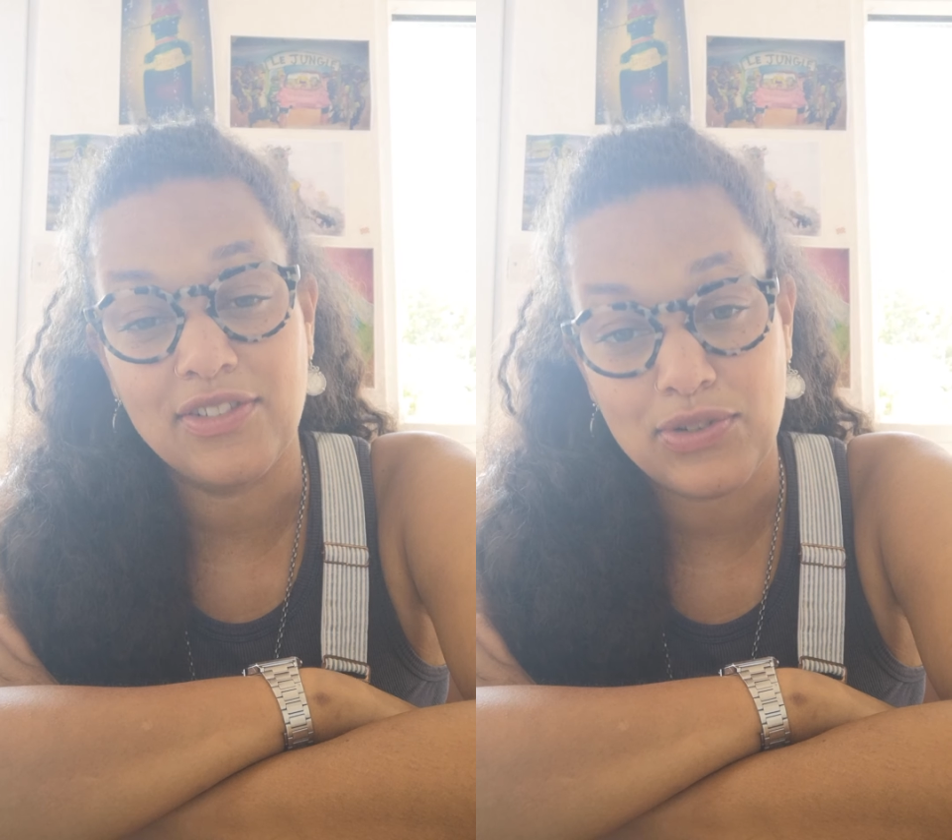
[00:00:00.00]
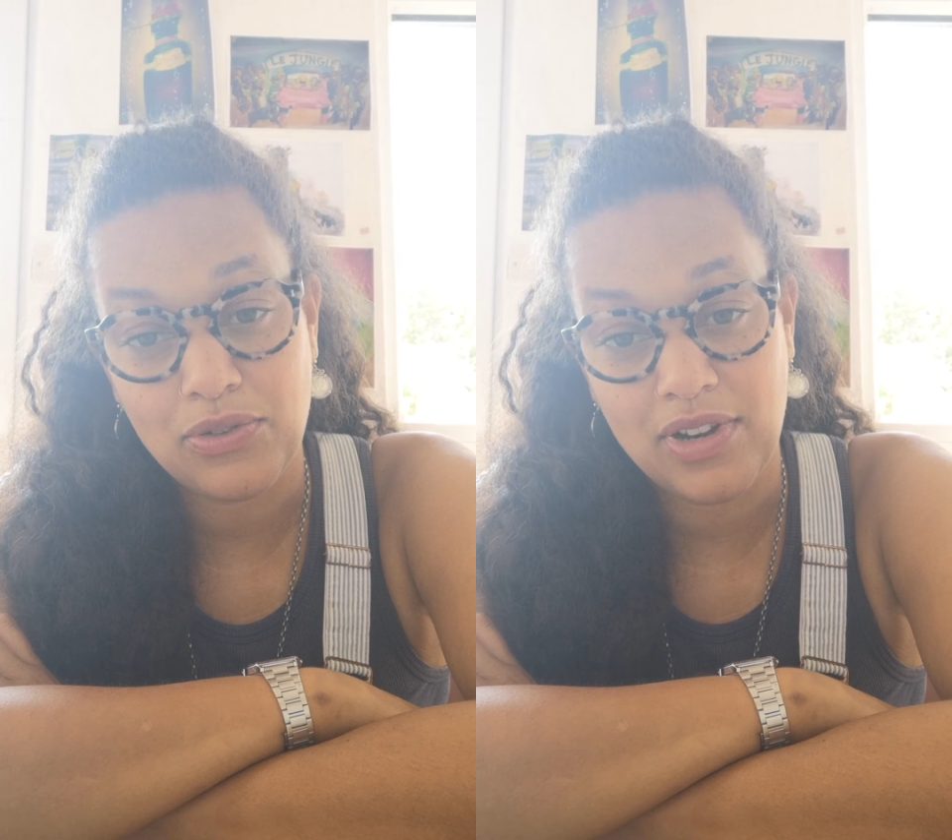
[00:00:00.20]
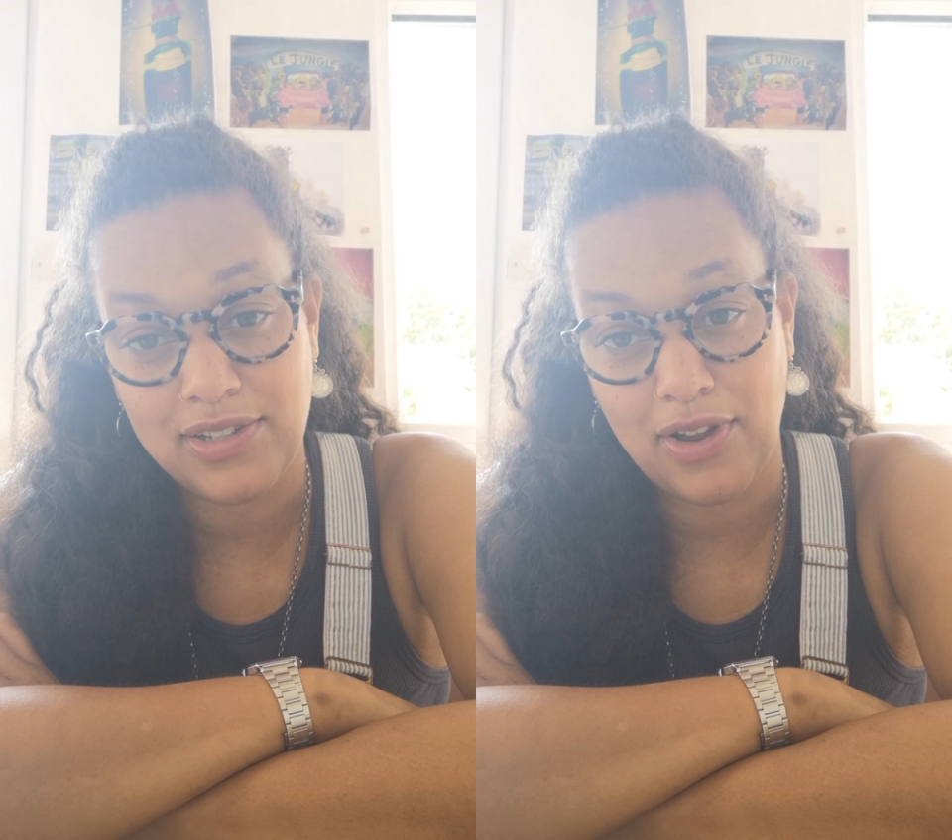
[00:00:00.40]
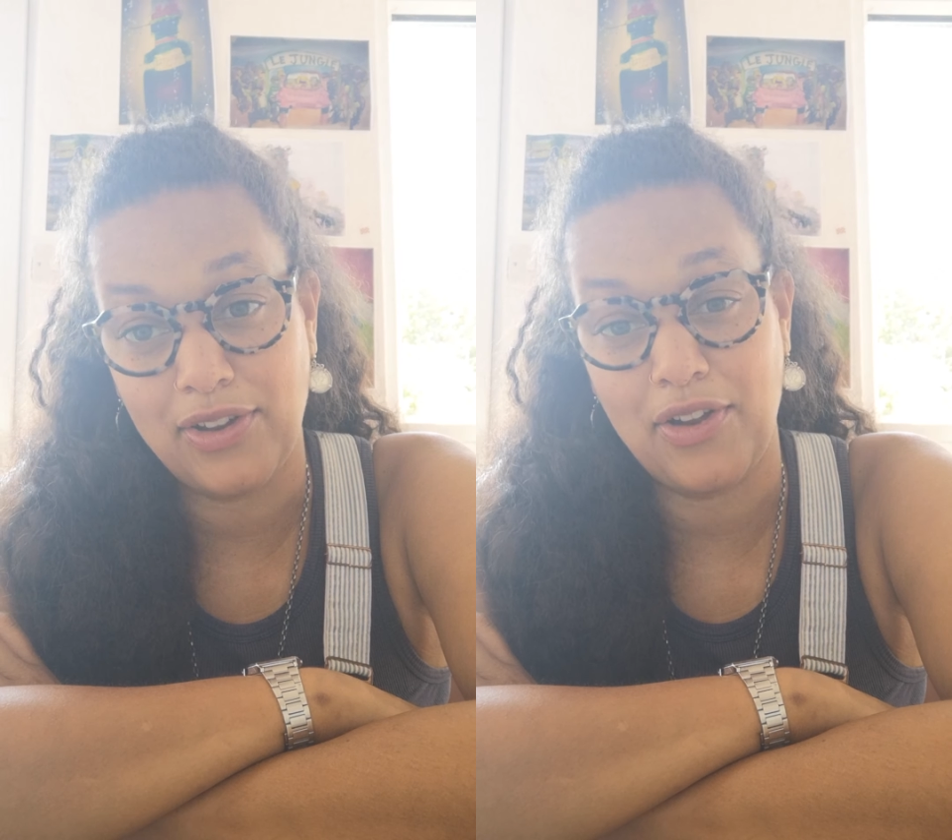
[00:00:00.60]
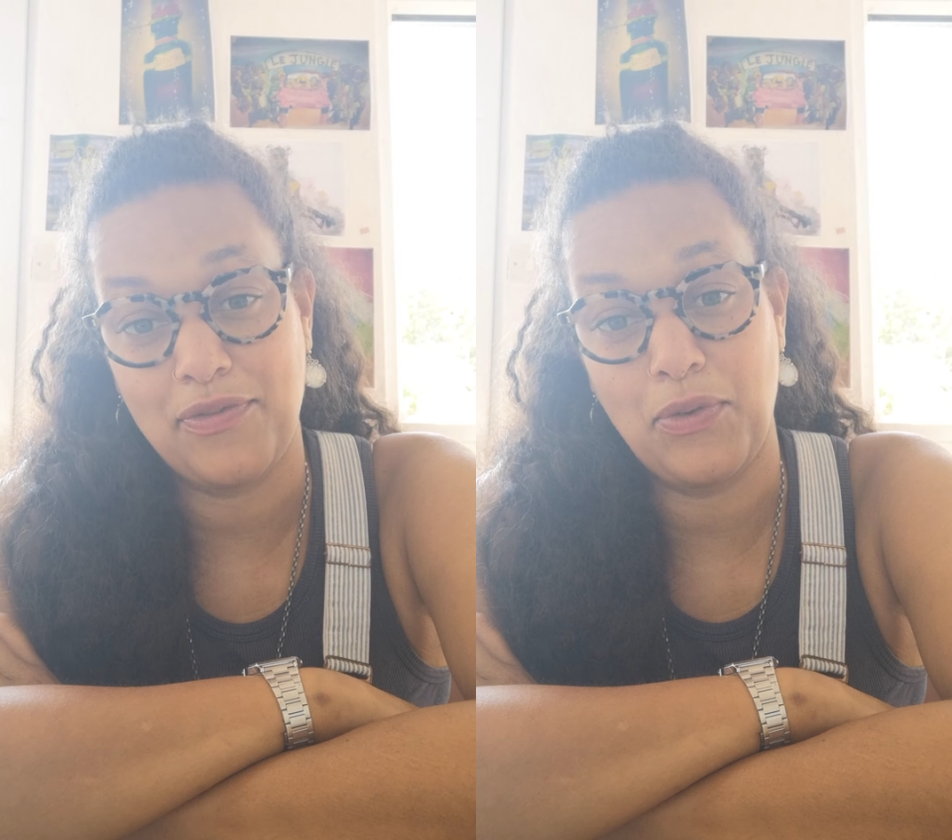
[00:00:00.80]
stories
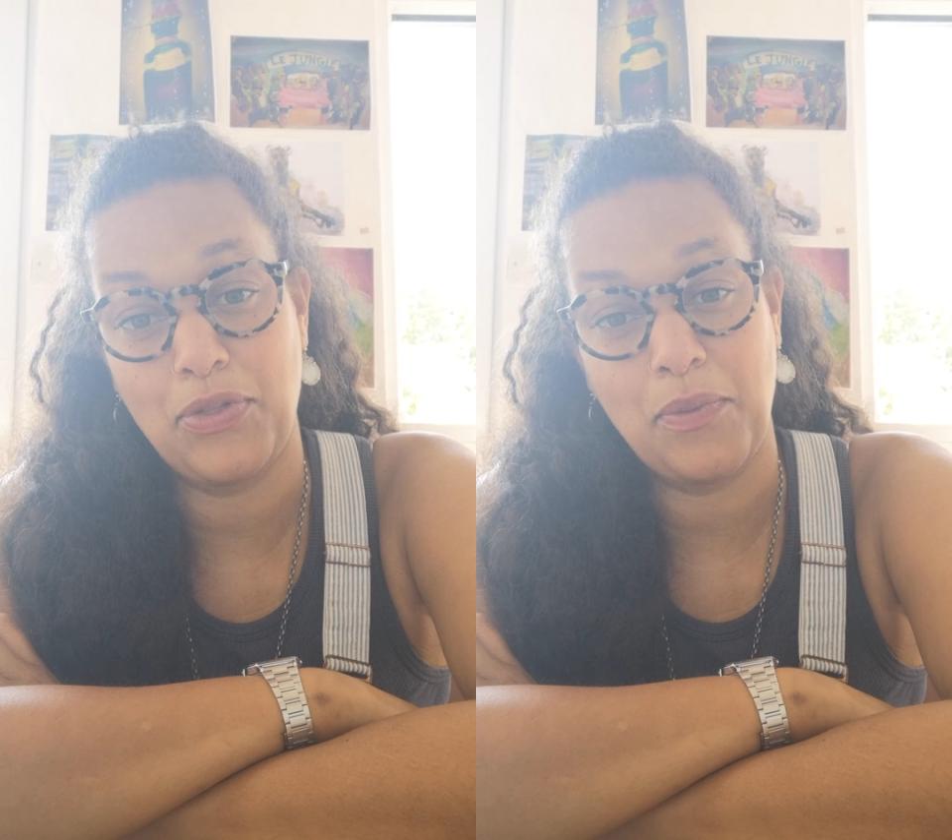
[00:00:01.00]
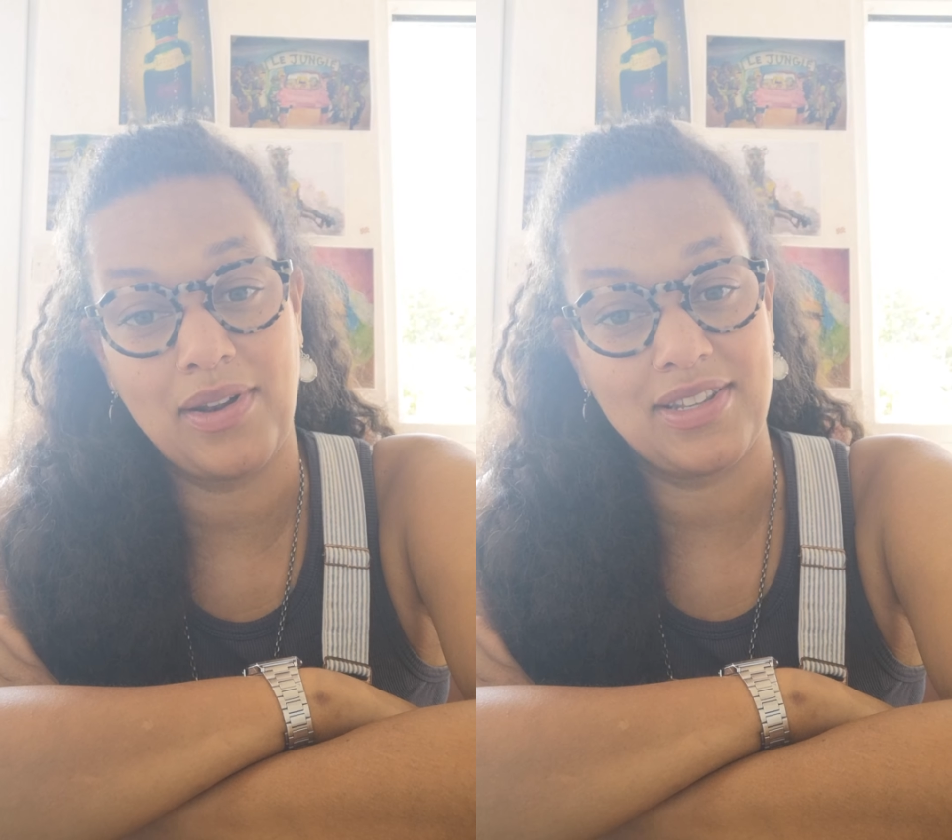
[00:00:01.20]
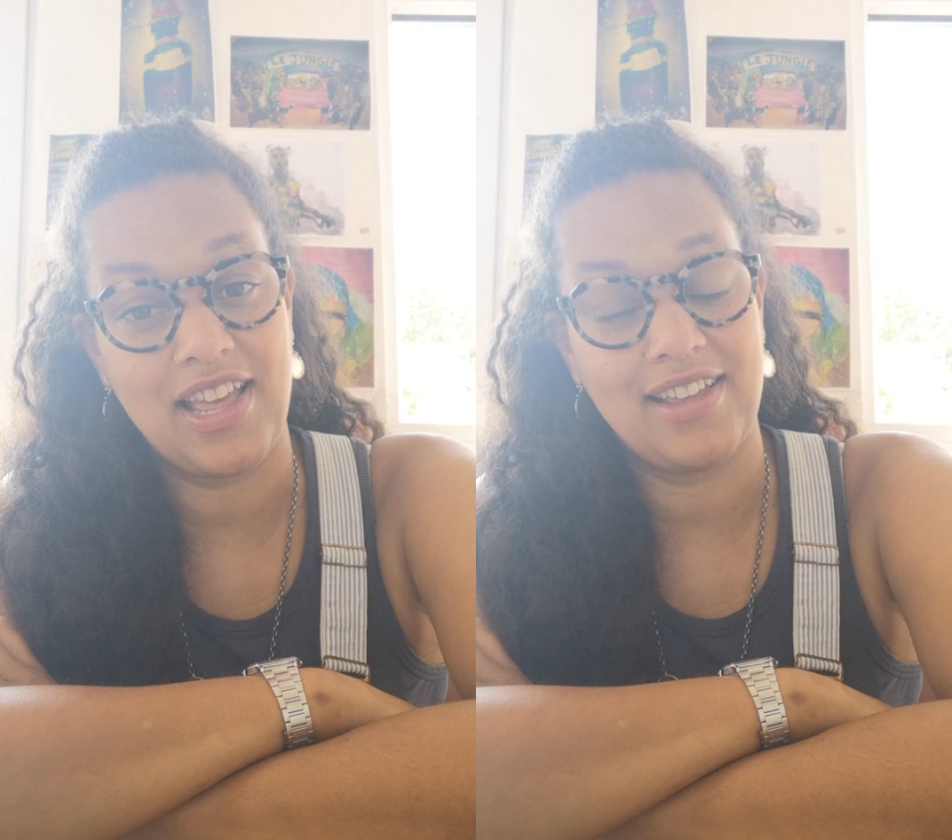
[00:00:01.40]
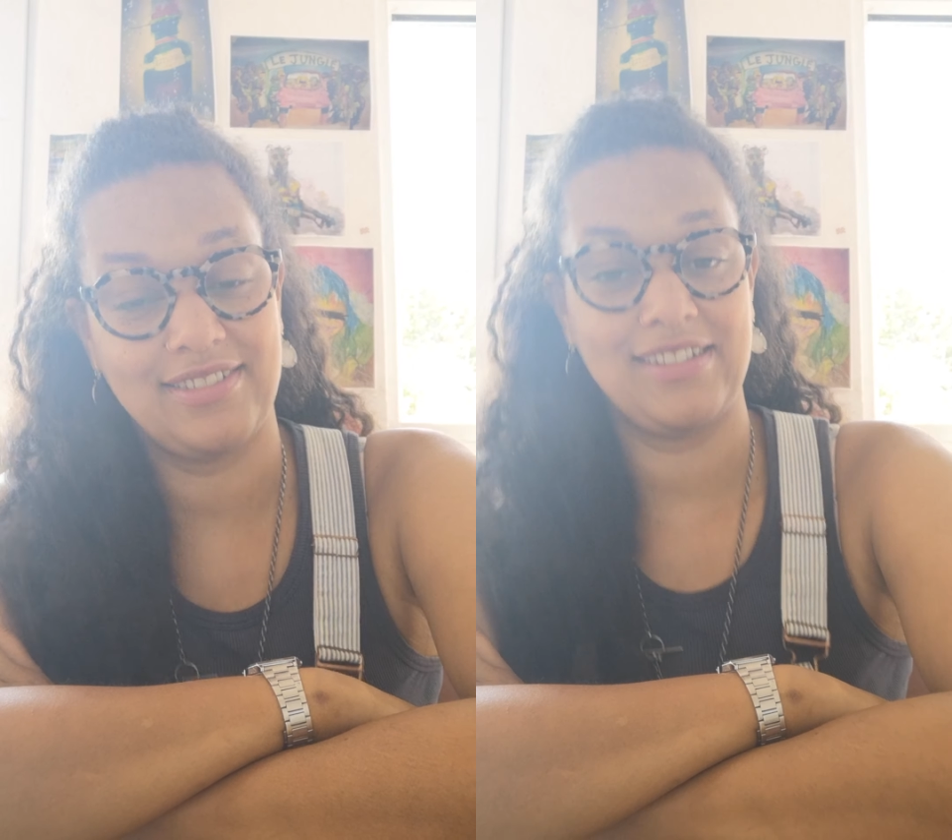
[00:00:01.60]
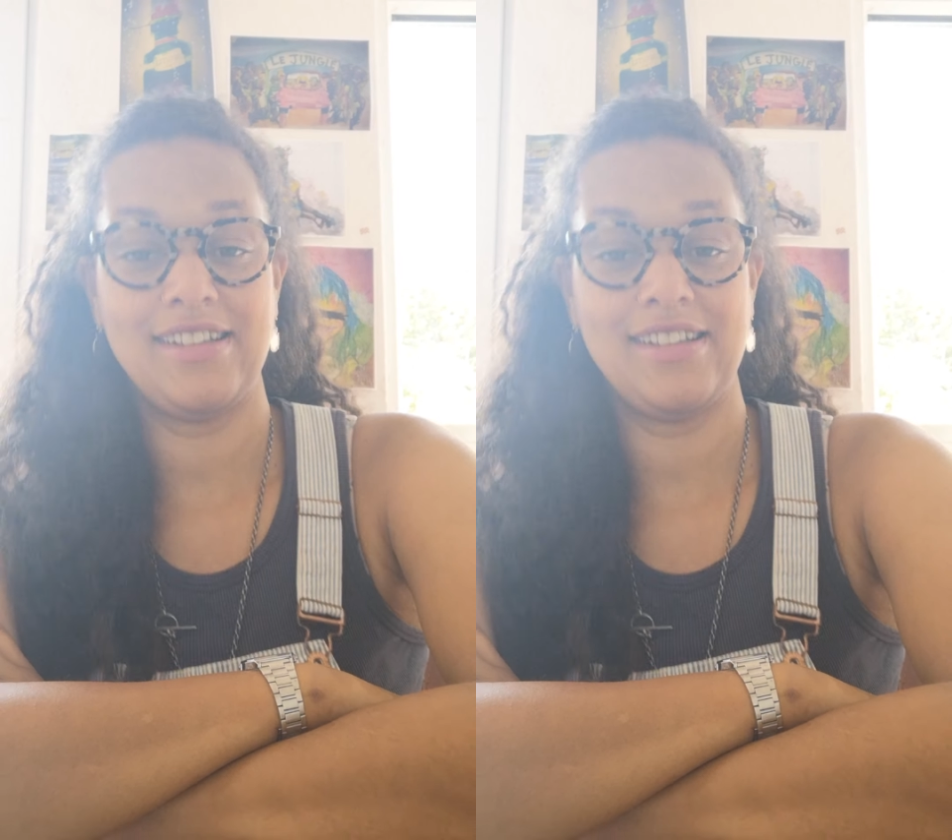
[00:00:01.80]
I go for, the ones that